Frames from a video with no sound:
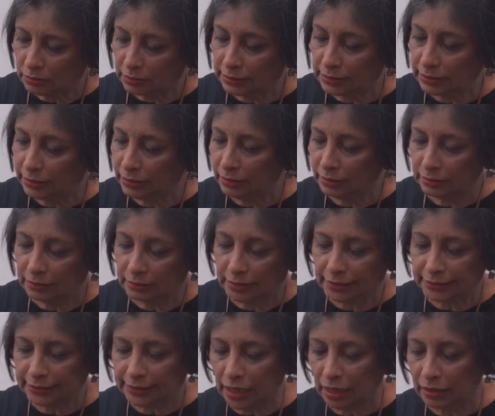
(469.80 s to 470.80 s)
See,
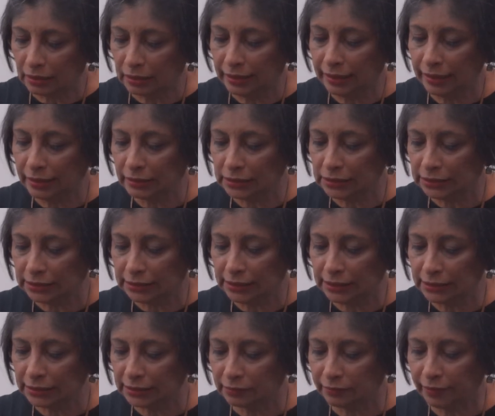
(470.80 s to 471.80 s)
there's hardly any
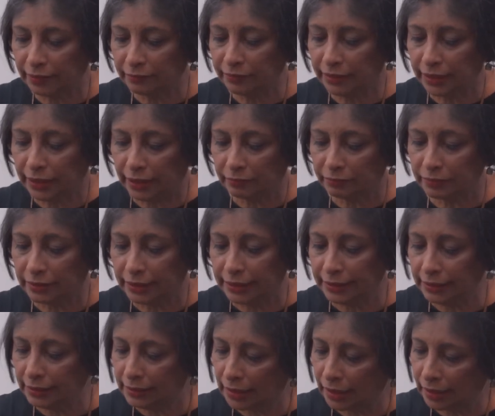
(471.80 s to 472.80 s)
seeds when we have
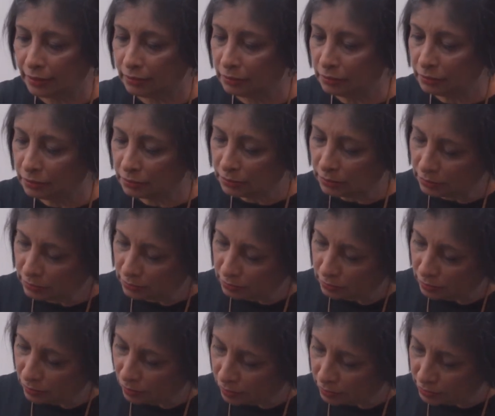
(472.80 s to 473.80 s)
already done
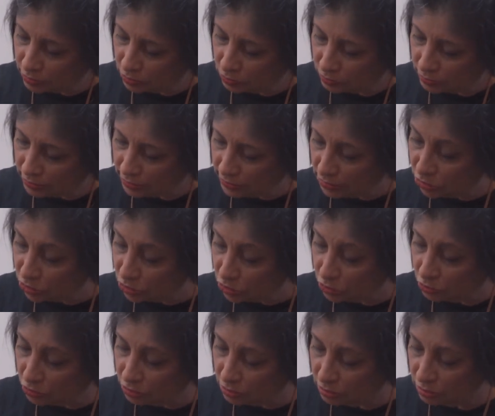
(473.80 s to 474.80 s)
a lot, so this is
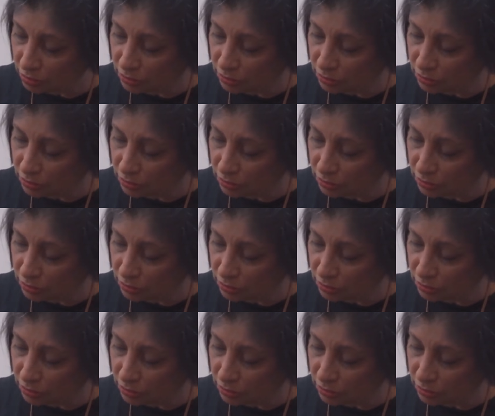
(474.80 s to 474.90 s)
good.